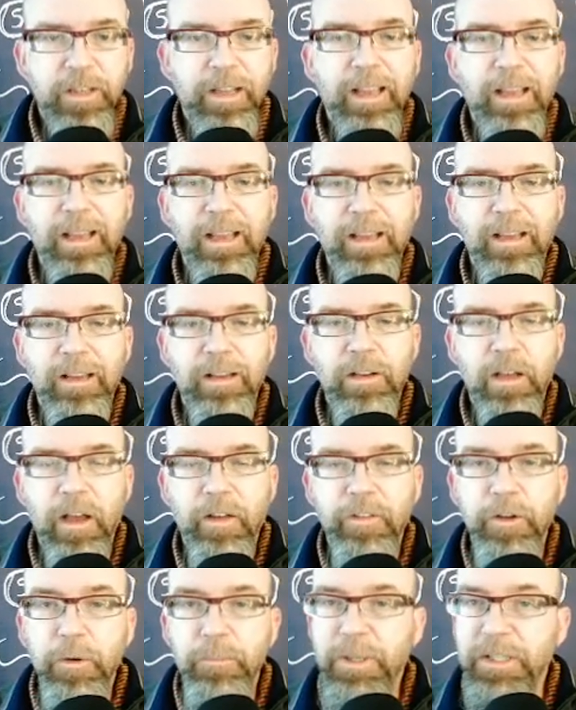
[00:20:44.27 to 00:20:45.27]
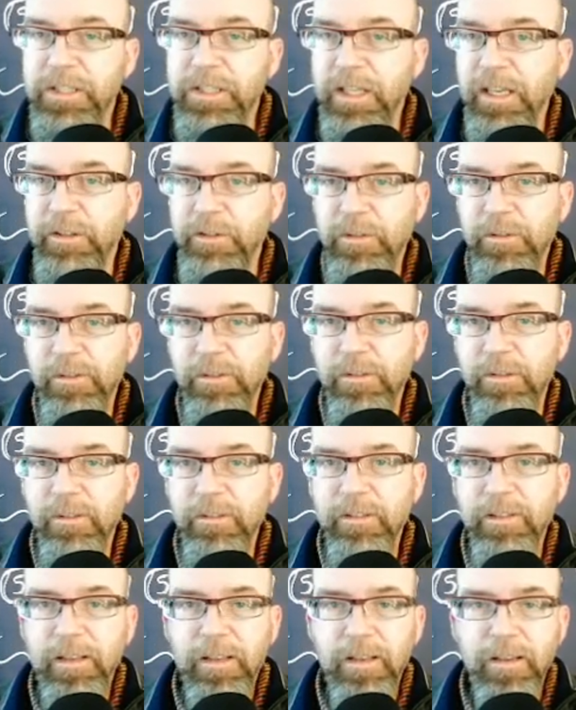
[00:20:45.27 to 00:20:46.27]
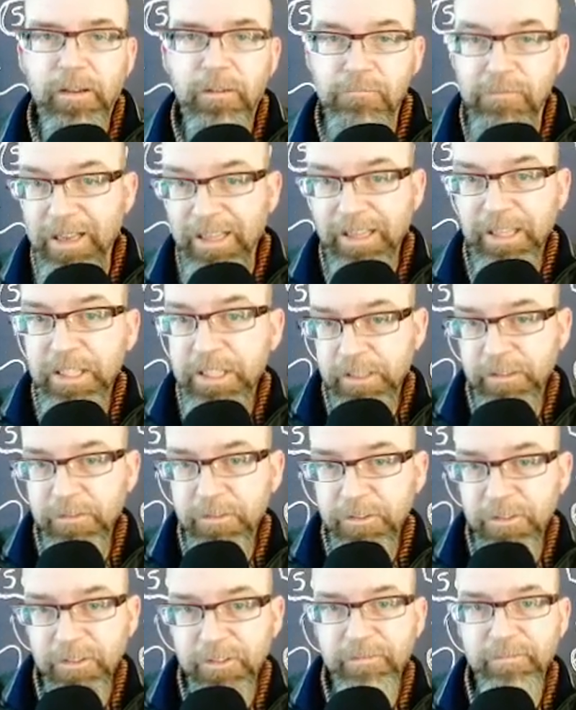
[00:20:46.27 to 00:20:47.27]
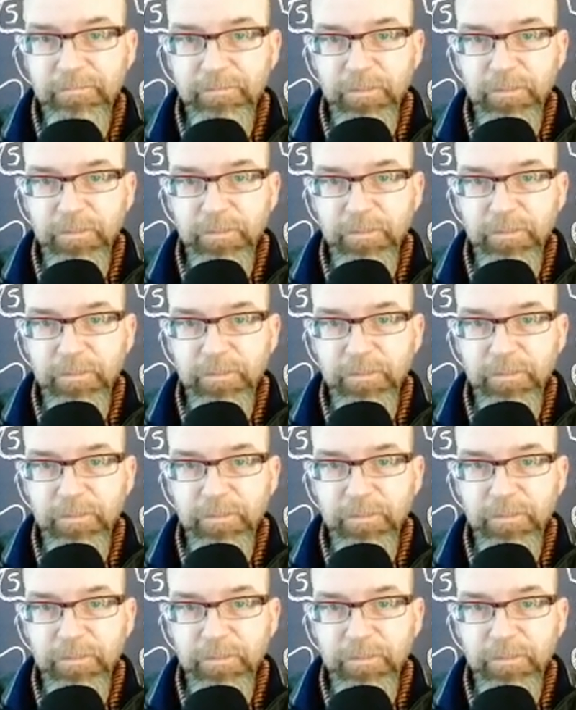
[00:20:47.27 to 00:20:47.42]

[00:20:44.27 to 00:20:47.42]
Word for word: and other potential uh, relatives,